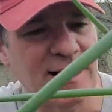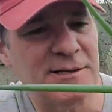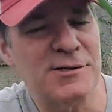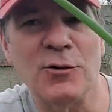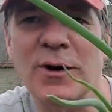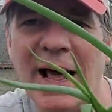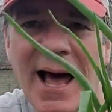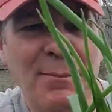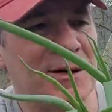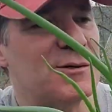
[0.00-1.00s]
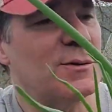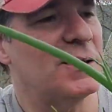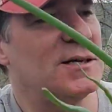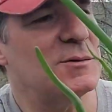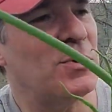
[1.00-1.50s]
And so what happens with
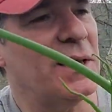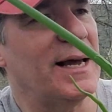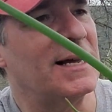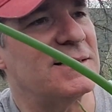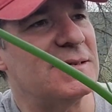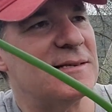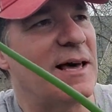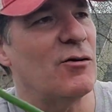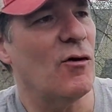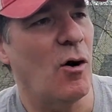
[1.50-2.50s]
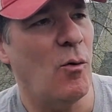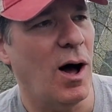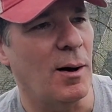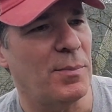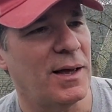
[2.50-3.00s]
these plants is they grow
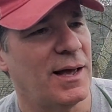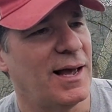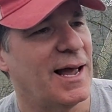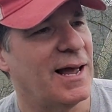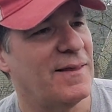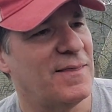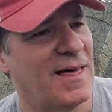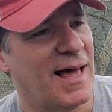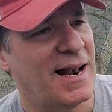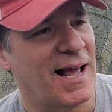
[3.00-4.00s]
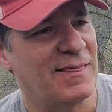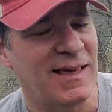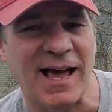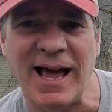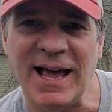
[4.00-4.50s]
up, and then at
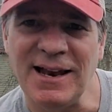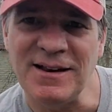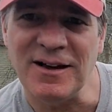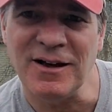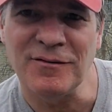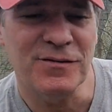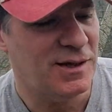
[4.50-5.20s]
the end of